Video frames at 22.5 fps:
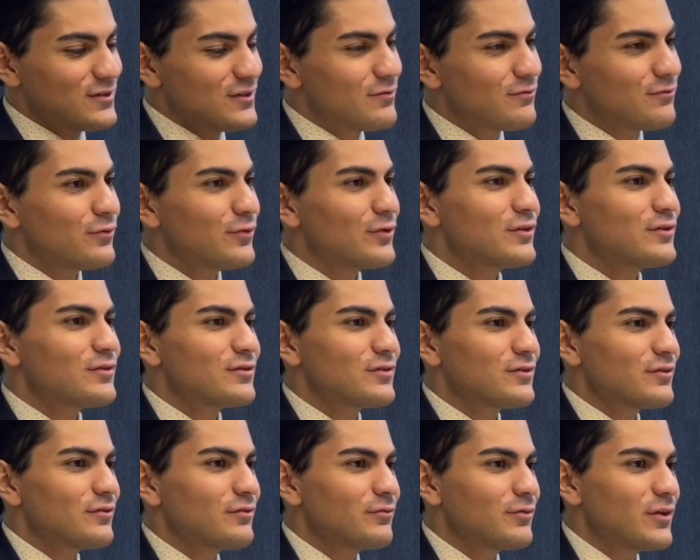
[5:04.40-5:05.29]

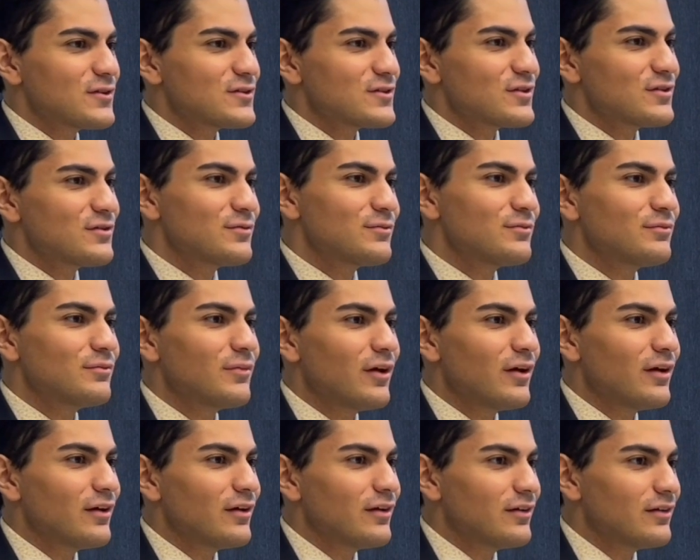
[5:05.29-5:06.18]
different Western
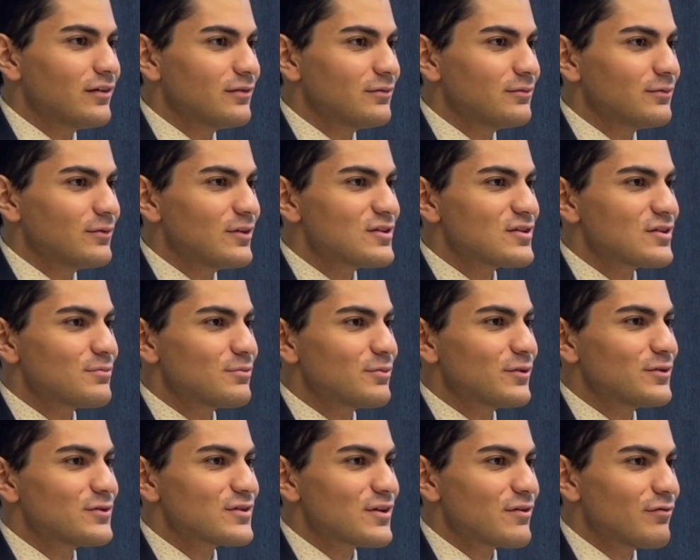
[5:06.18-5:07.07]

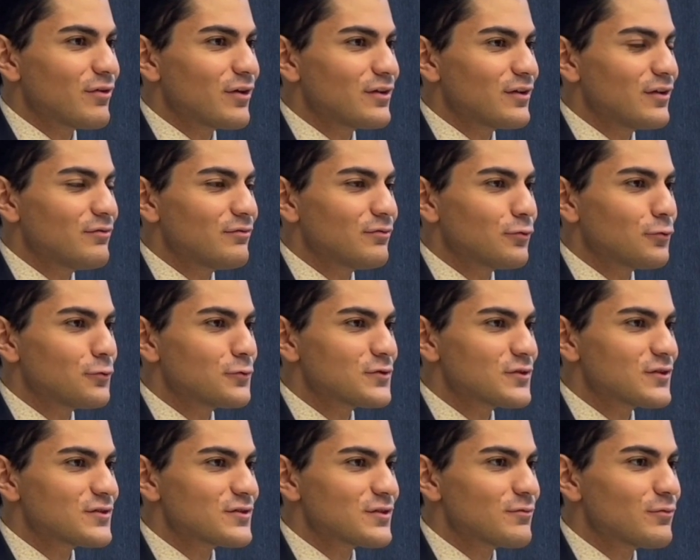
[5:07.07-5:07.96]
disciplines have had influences.